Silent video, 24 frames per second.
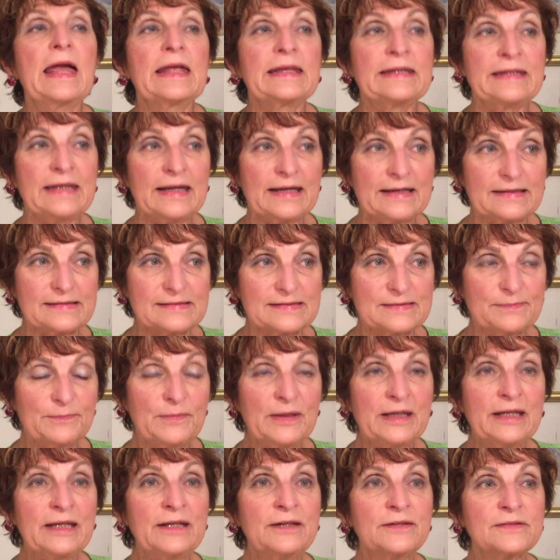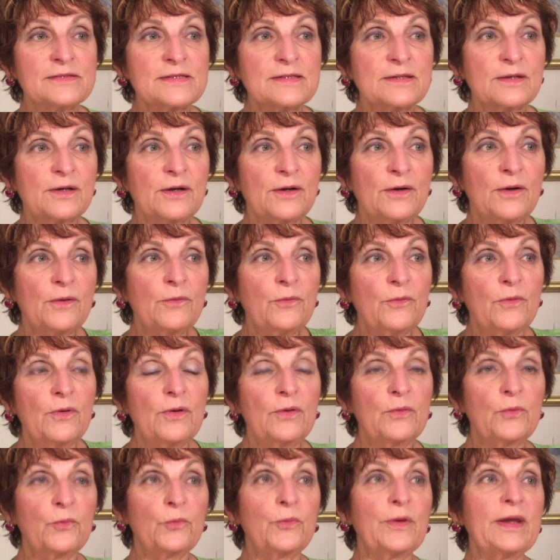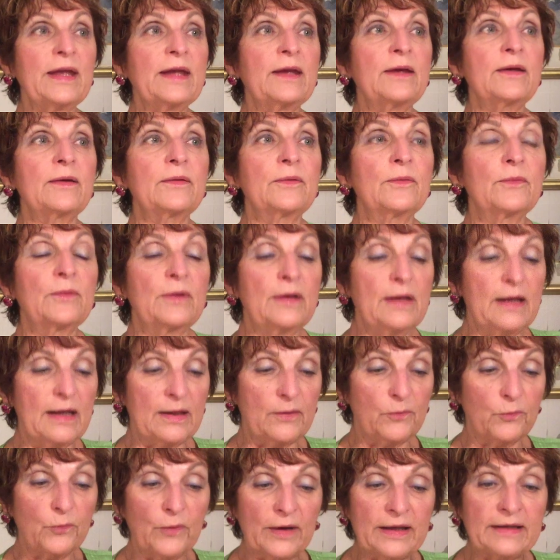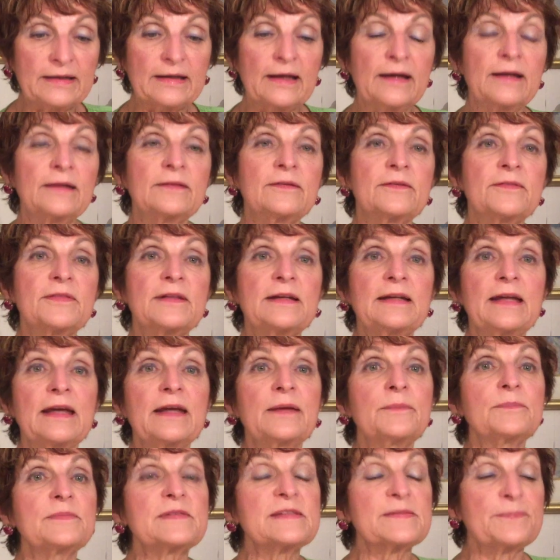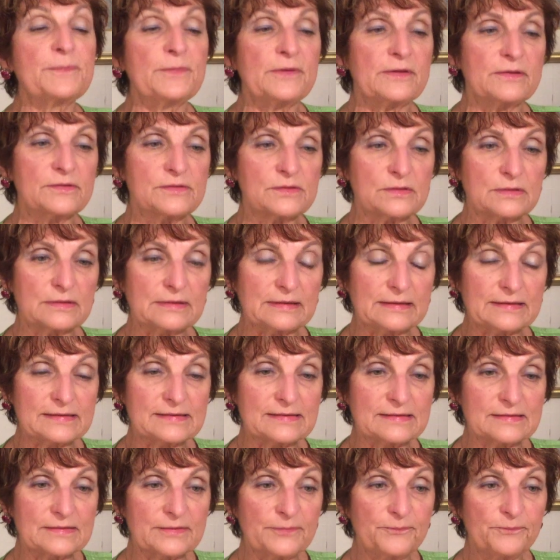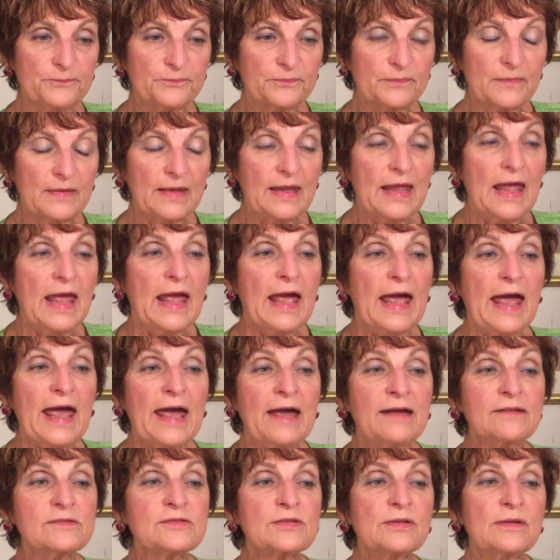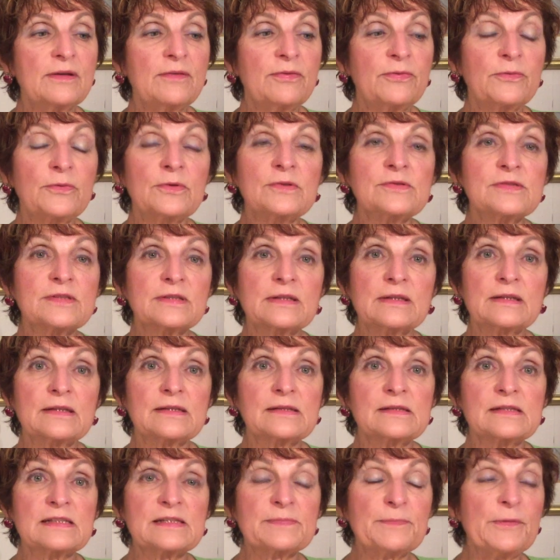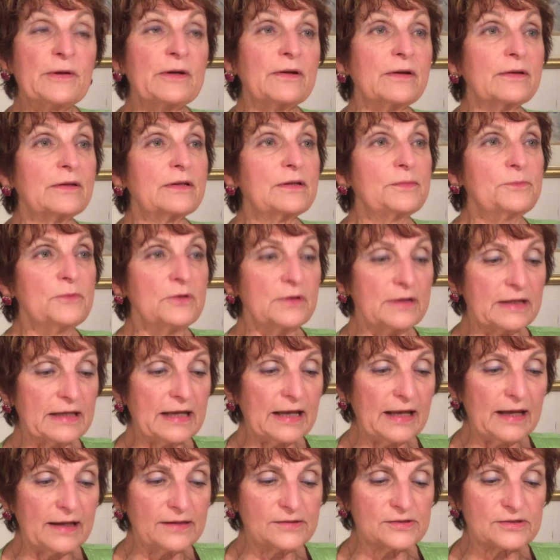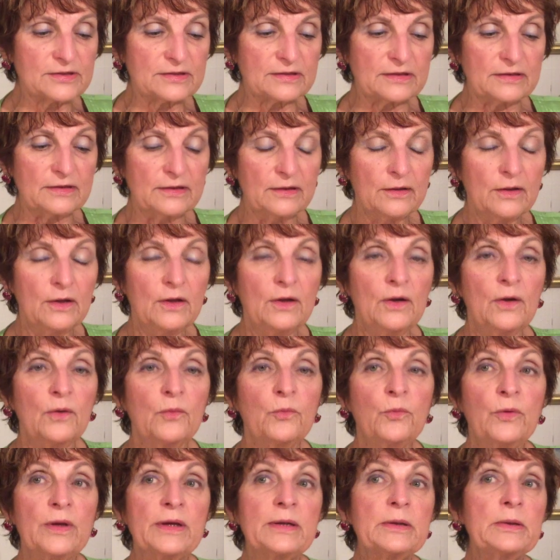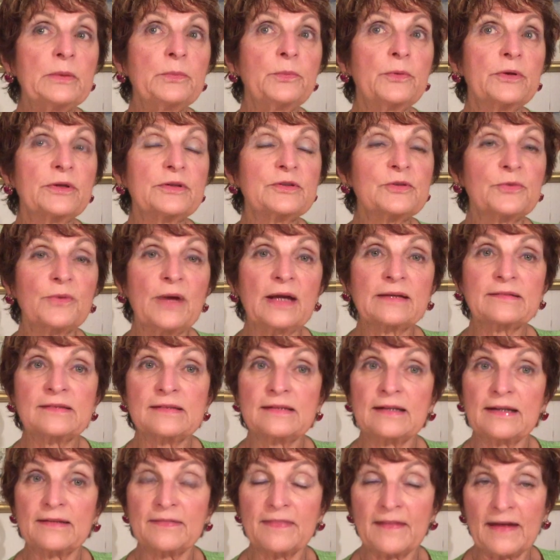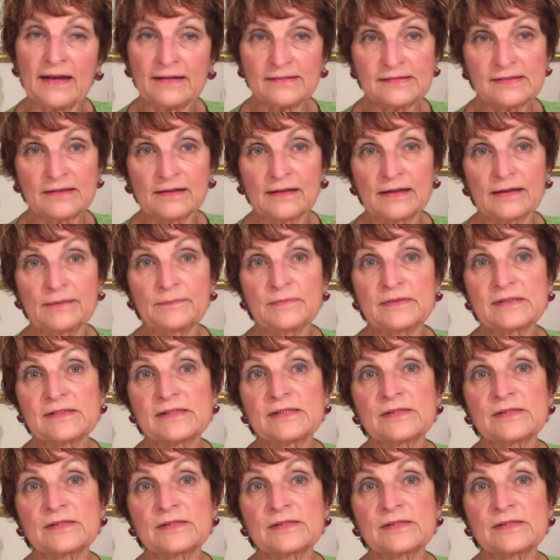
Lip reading: Yes, many years ago, we went under the name Spiritualist. Actually, through spirit communication, we were directed at that time